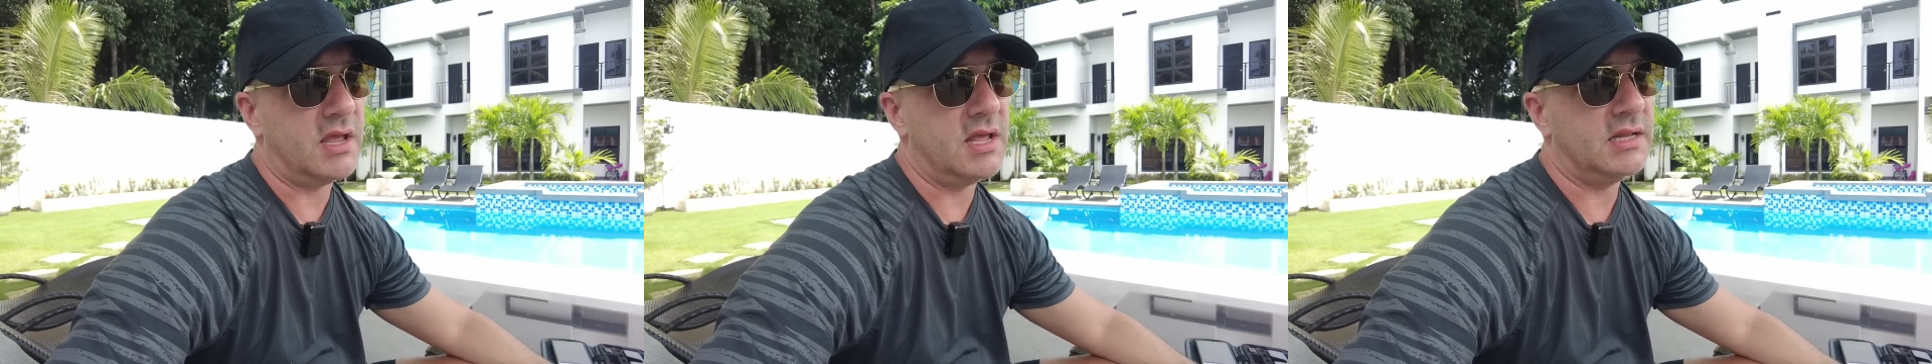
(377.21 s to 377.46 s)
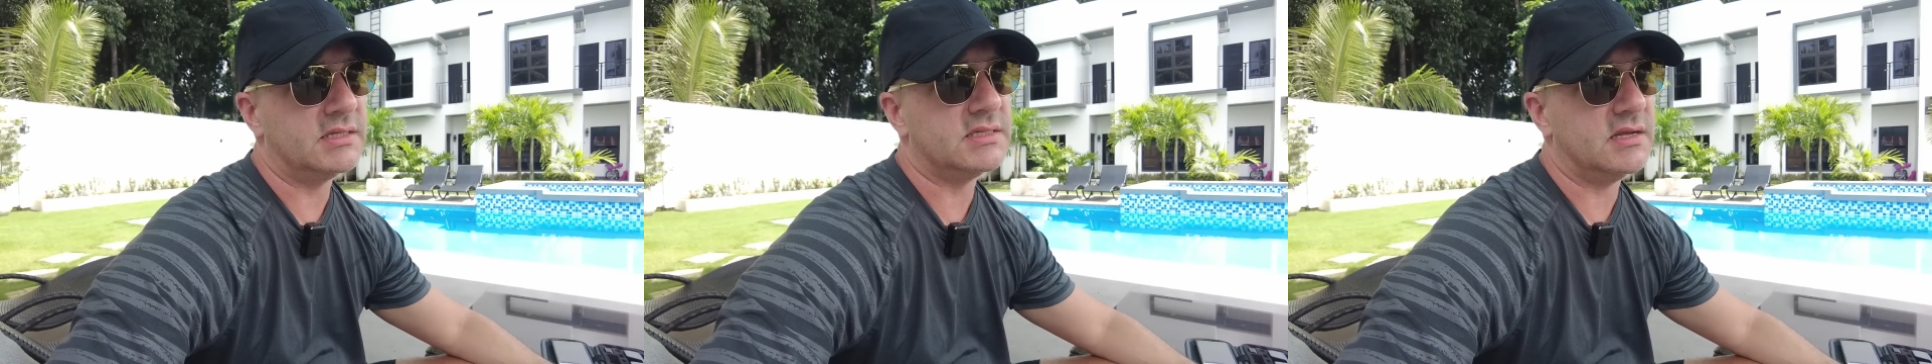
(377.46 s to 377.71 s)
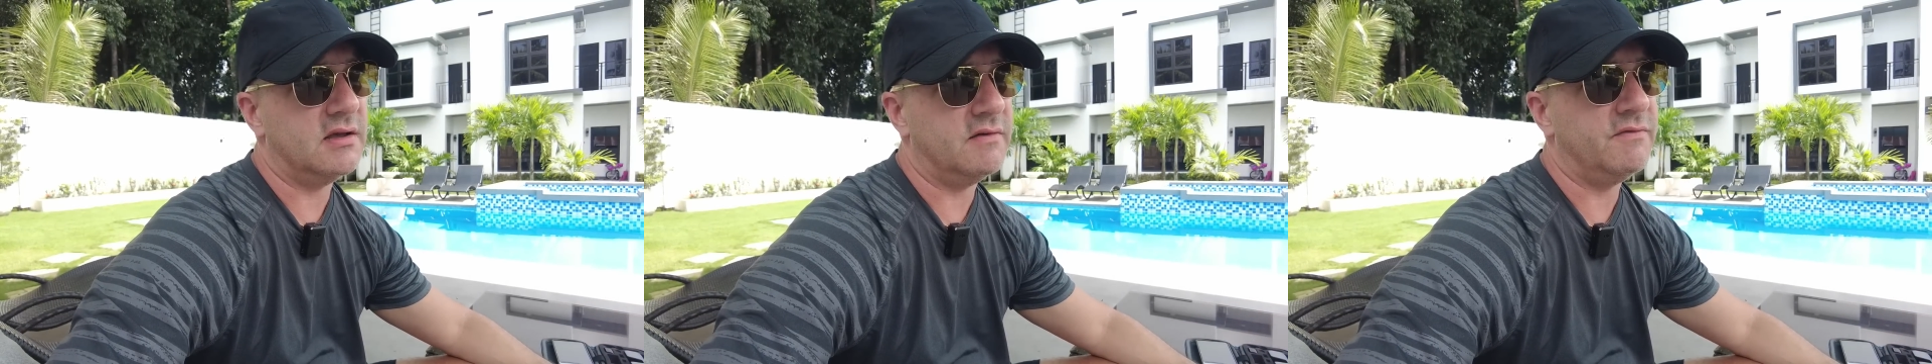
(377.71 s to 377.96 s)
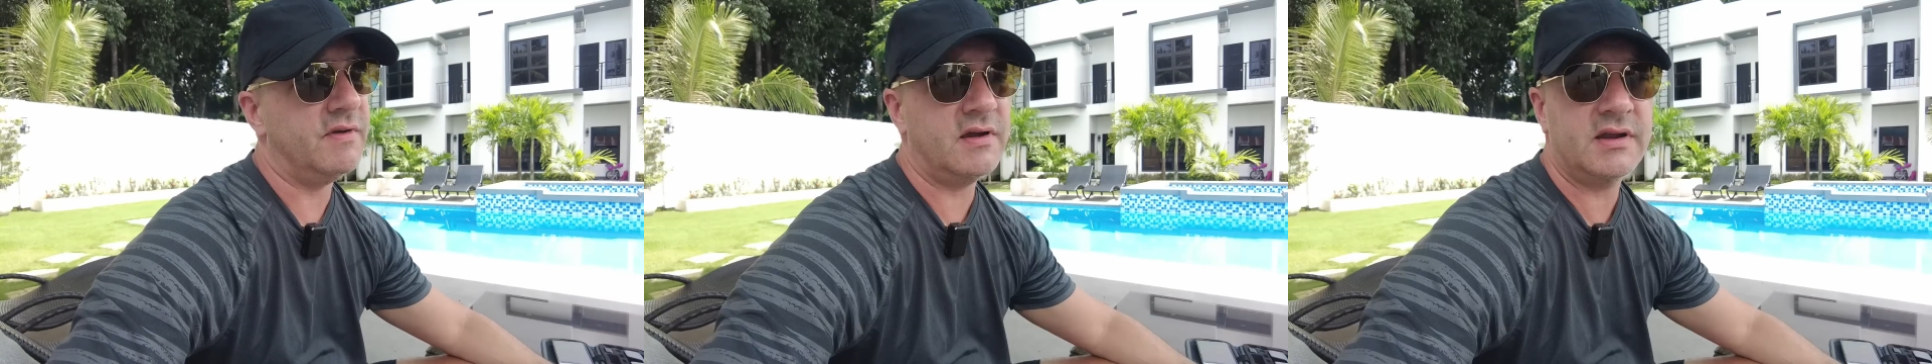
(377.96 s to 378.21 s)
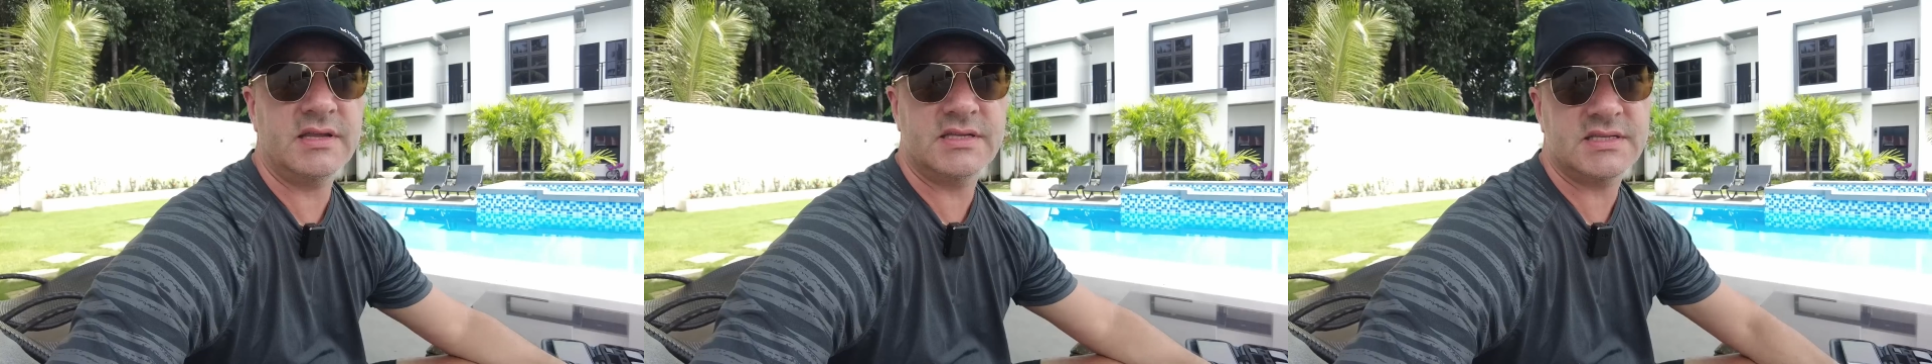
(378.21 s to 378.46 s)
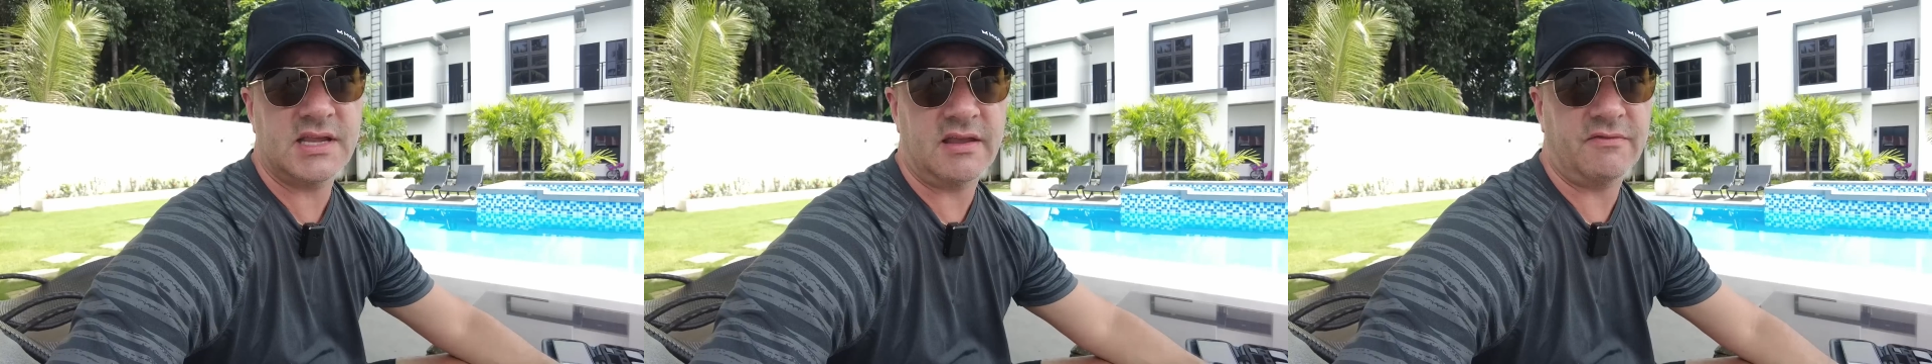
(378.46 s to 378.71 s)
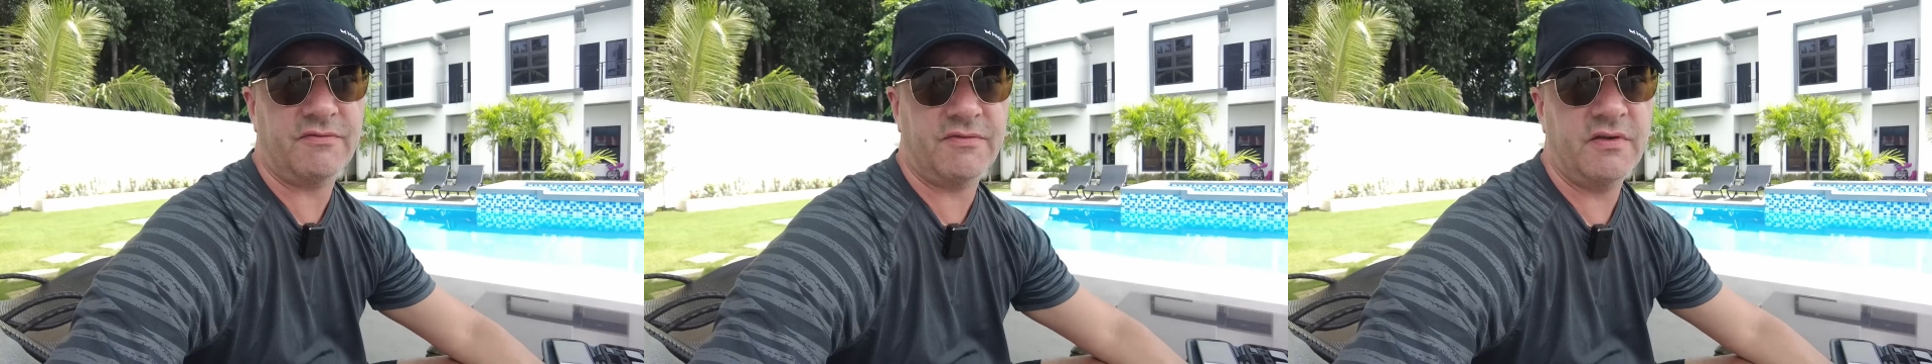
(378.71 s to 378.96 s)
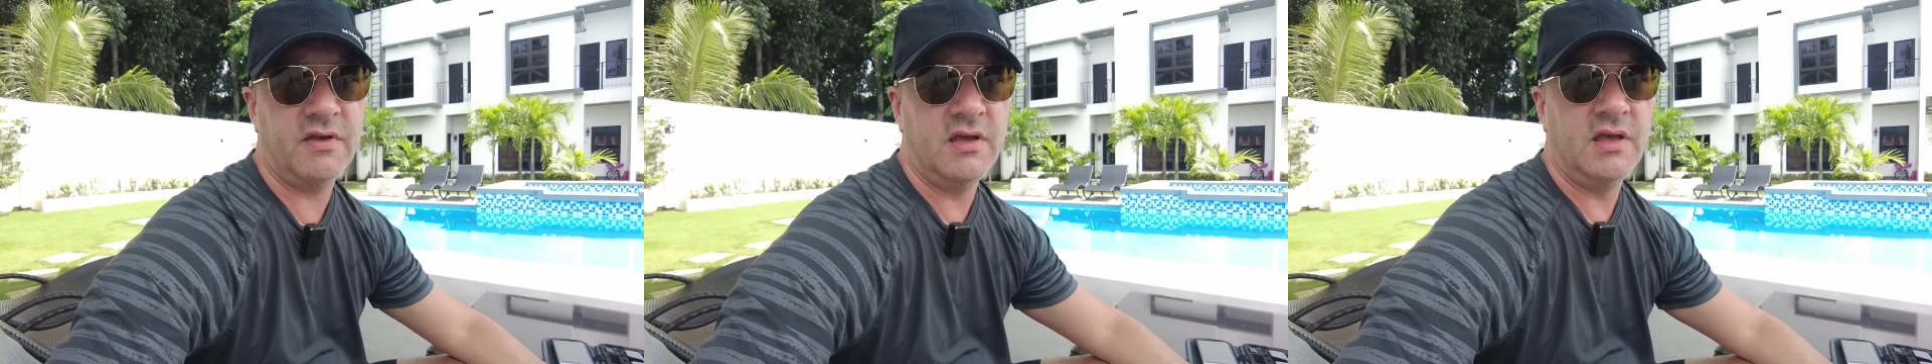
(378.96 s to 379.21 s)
It's a very safe